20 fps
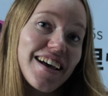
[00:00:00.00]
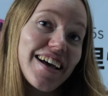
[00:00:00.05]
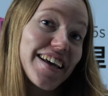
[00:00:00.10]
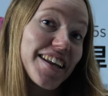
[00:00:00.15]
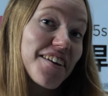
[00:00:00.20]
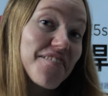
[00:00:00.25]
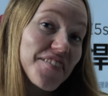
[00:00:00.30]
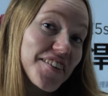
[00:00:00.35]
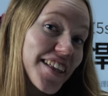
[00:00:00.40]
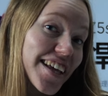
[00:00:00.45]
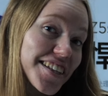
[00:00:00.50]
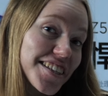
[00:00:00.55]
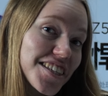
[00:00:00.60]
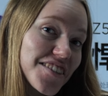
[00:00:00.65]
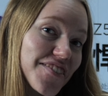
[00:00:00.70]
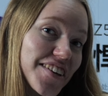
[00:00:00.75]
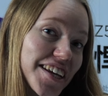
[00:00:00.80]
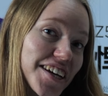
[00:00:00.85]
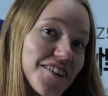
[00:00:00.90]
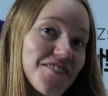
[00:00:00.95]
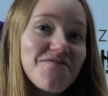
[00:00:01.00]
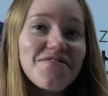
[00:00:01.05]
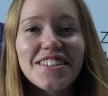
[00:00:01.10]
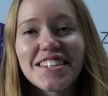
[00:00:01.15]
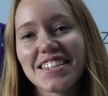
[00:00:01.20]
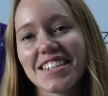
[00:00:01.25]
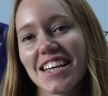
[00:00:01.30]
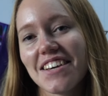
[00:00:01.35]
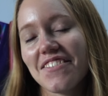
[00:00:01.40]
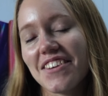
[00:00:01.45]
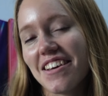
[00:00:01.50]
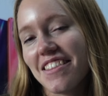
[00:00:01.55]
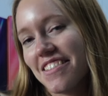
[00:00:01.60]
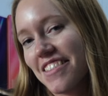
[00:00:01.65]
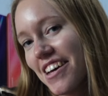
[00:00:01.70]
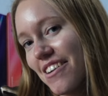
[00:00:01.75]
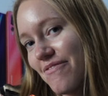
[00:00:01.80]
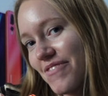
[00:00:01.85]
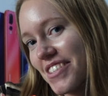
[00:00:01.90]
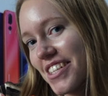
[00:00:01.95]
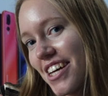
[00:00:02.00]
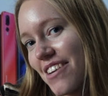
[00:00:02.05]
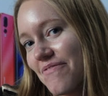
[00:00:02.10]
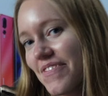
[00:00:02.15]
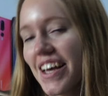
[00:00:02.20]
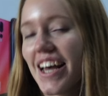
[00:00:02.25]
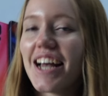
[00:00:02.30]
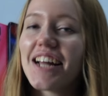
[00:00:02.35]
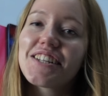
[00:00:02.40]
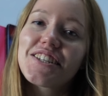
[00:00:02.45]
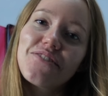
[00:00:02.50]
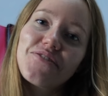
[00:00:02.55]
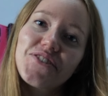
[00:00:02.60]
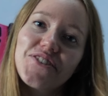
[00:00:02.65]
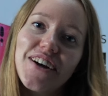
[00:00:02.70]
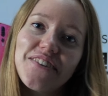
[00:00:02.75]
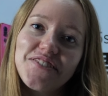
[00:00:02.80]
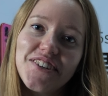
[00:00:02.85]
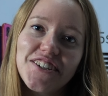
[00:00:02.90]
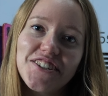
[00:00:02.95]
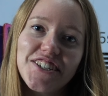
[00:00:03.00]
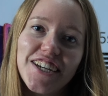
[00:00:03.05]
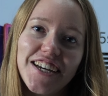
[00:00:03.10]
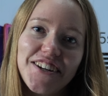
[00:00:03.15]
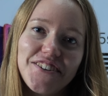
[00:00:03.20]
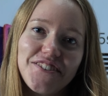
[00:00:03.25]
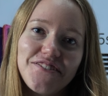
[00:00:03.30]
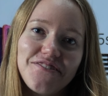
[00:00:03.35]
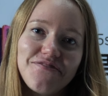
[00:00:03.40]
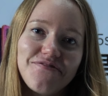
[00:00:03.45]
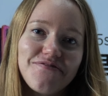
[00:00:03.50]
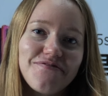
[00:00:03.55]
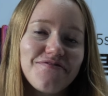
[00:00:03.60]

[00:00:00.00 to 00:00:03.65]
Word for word: And if you like this video, please give it a thumbs up and subscribe to our channel.